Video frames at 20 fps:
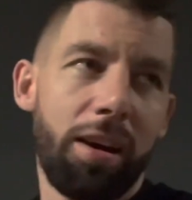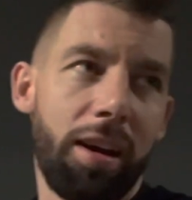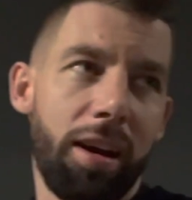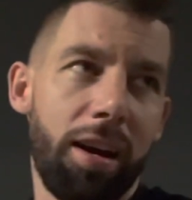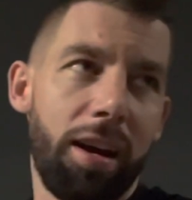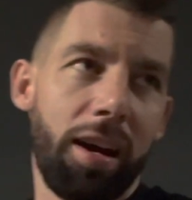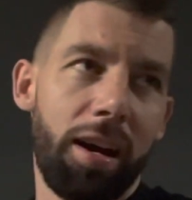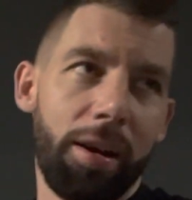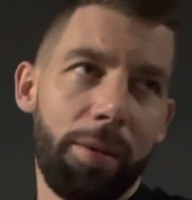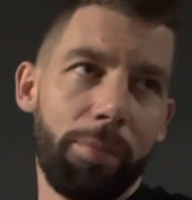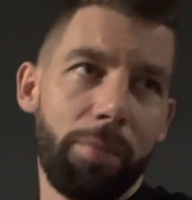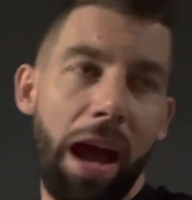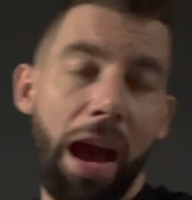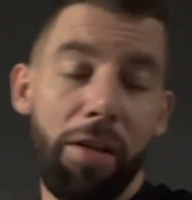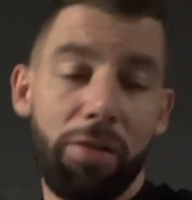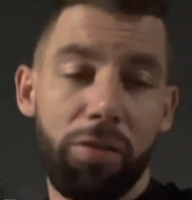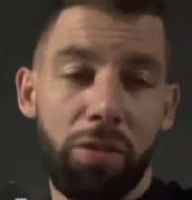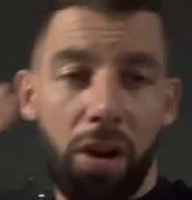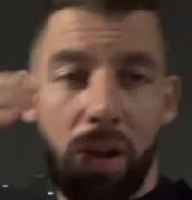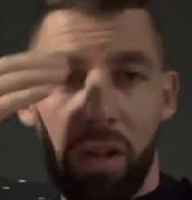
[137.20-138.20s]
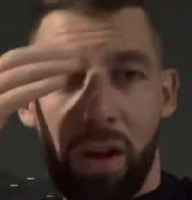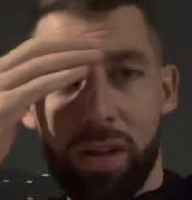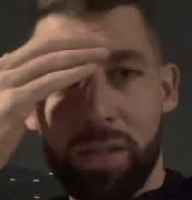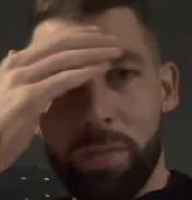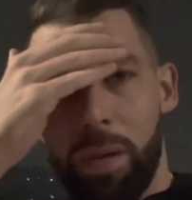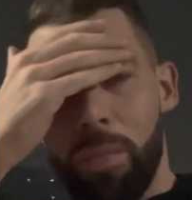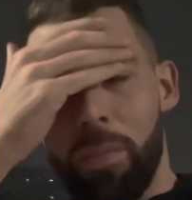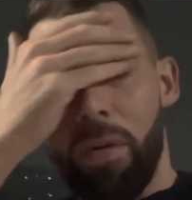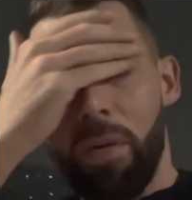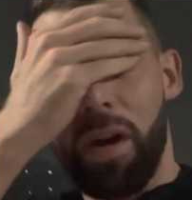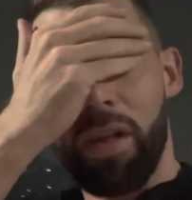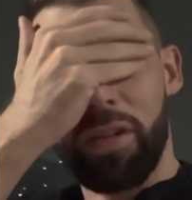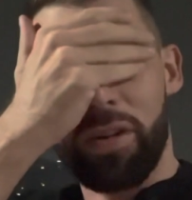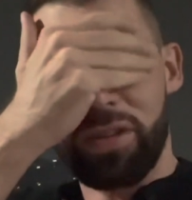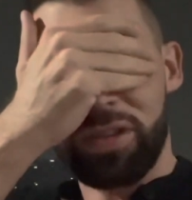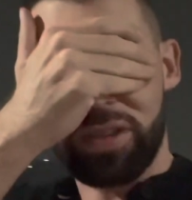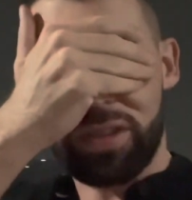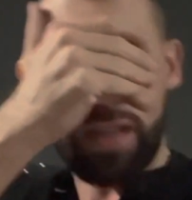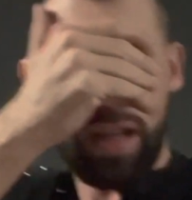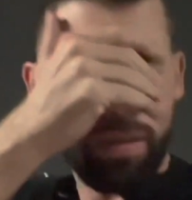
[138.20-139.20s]
um, after I lost my brother.
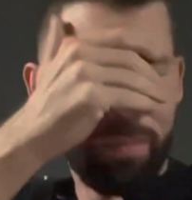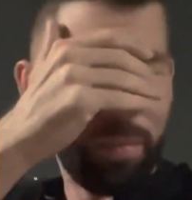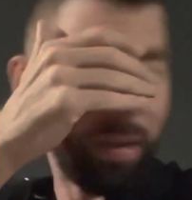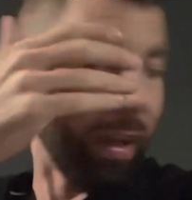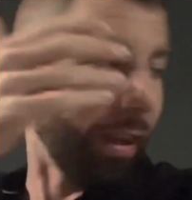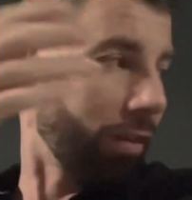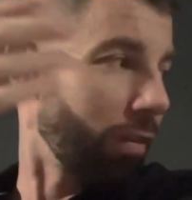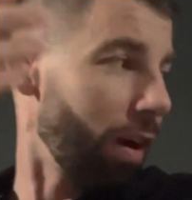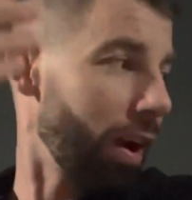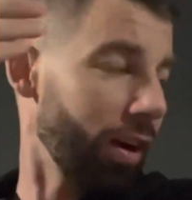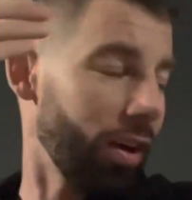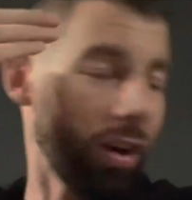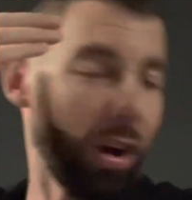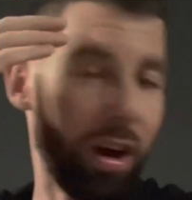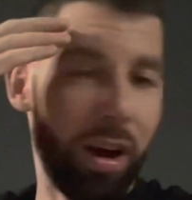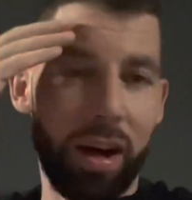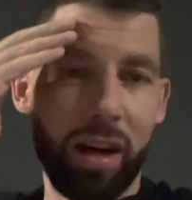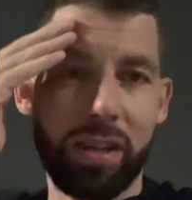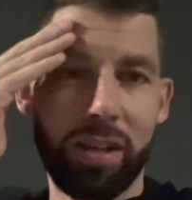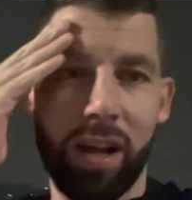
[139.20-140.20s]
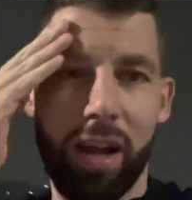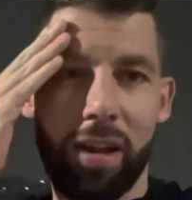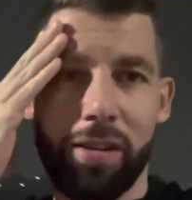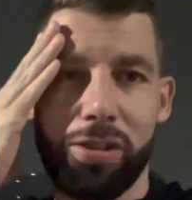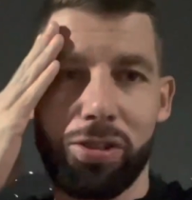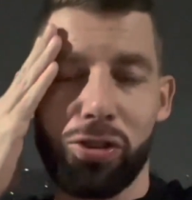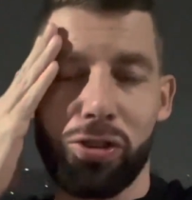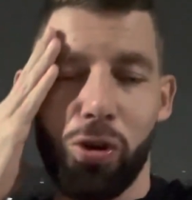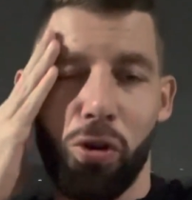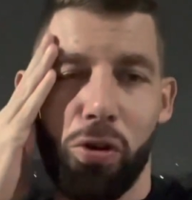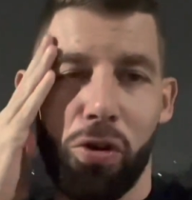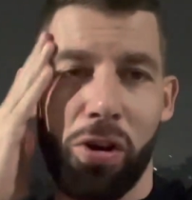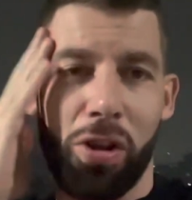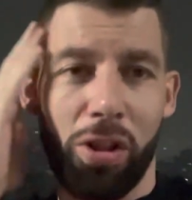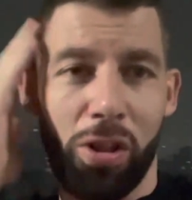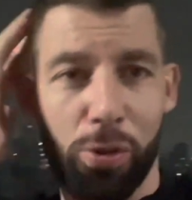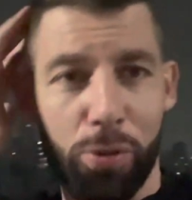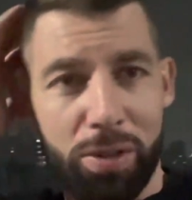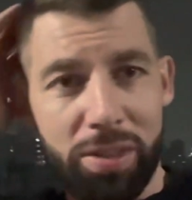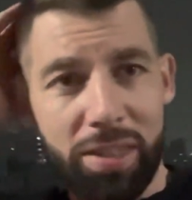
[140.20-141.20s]
She's on my credit card. I, I showed it
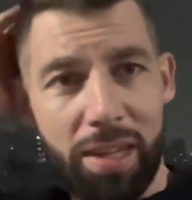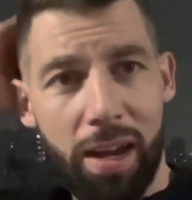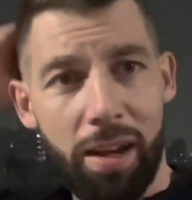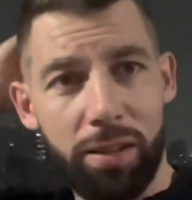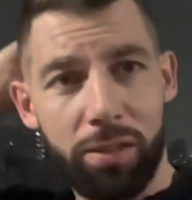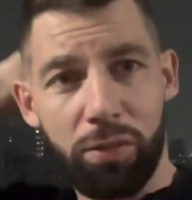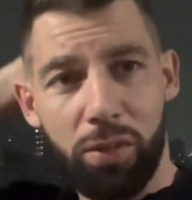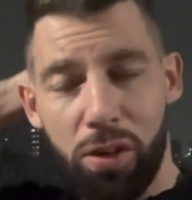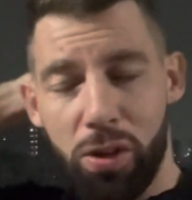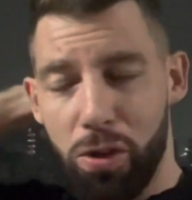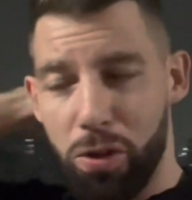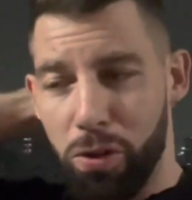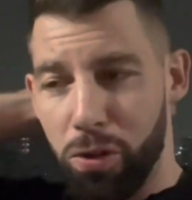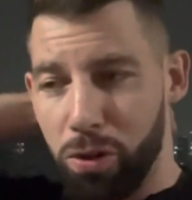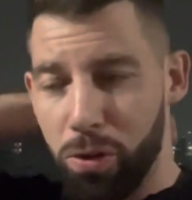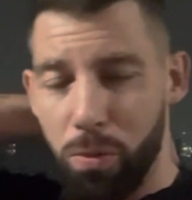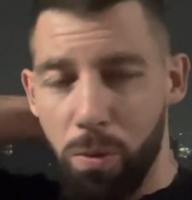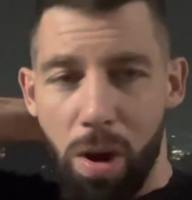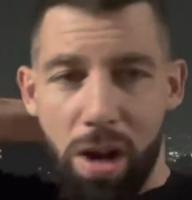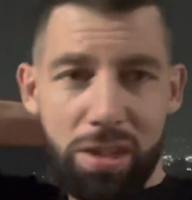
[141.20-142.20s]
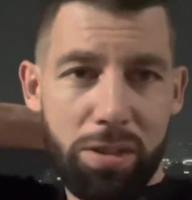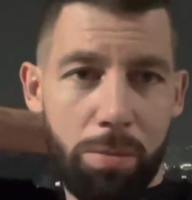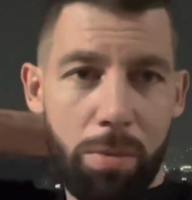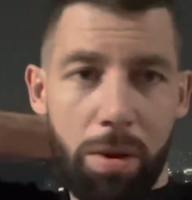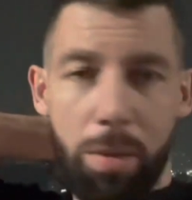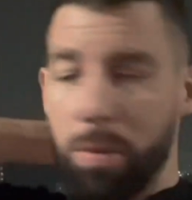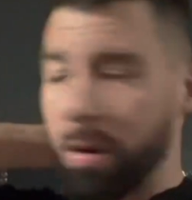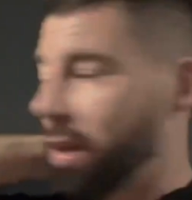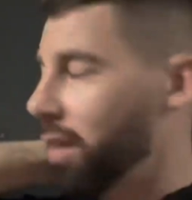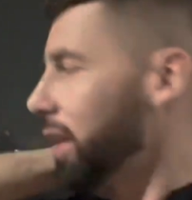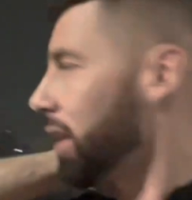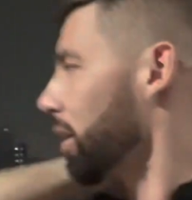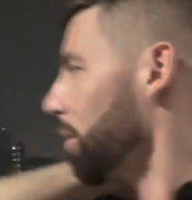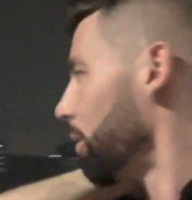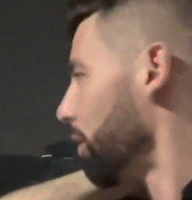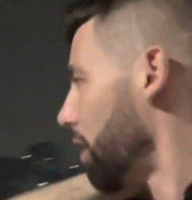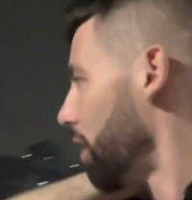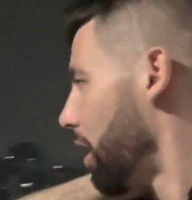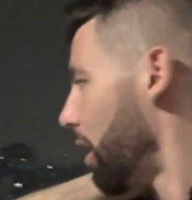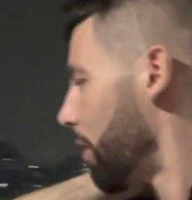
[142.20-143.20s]
in Lewis House video. You can watch it. Maybe I'll link it
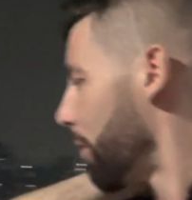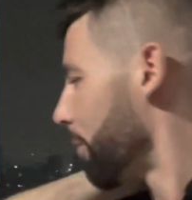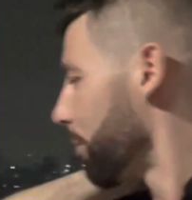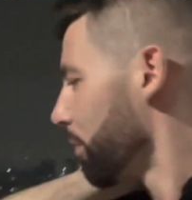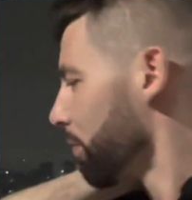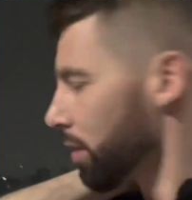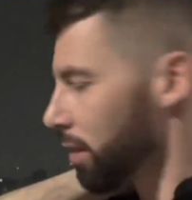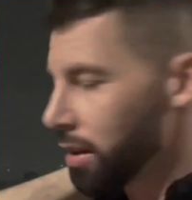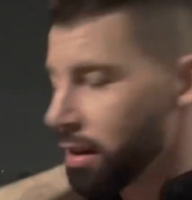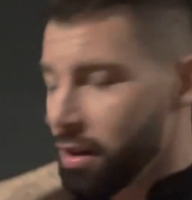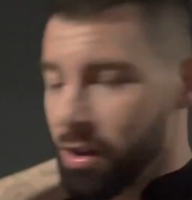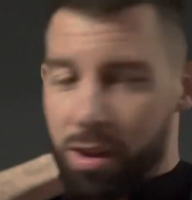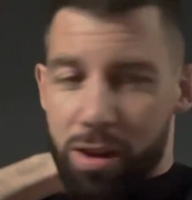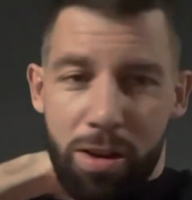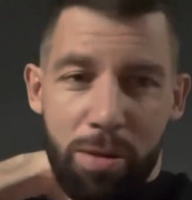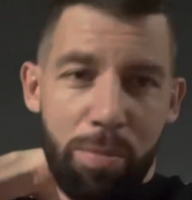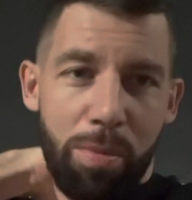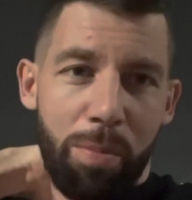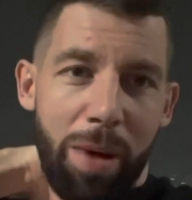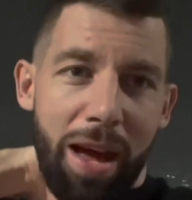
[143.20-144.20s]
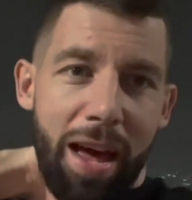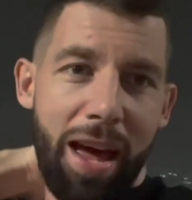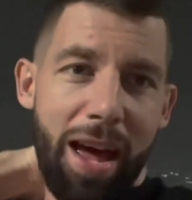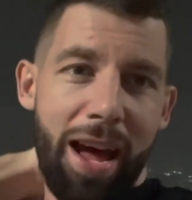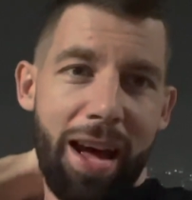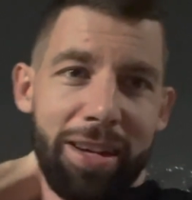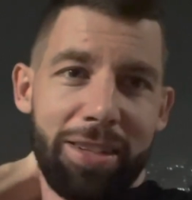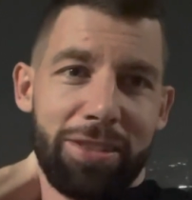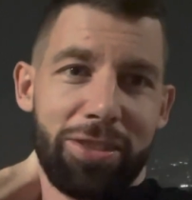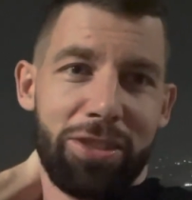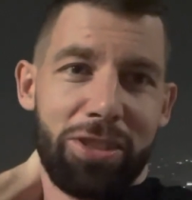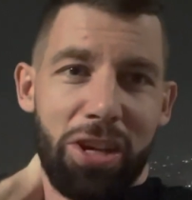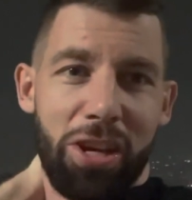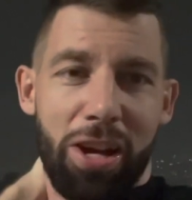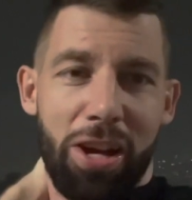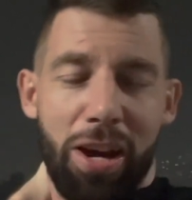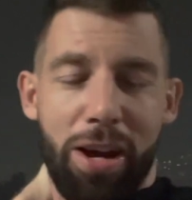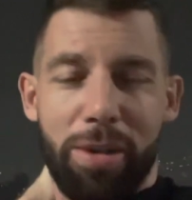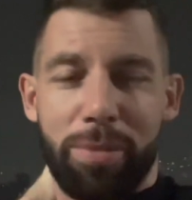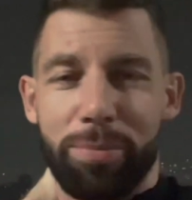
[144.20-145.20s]
below. But my ex, she,
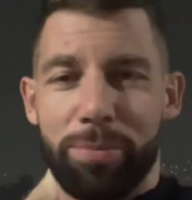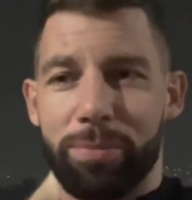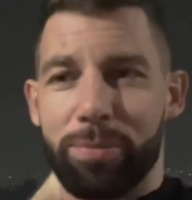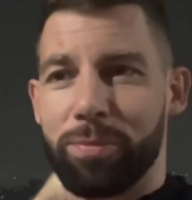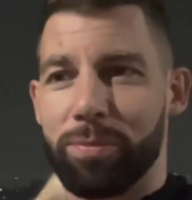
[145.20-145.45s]
um,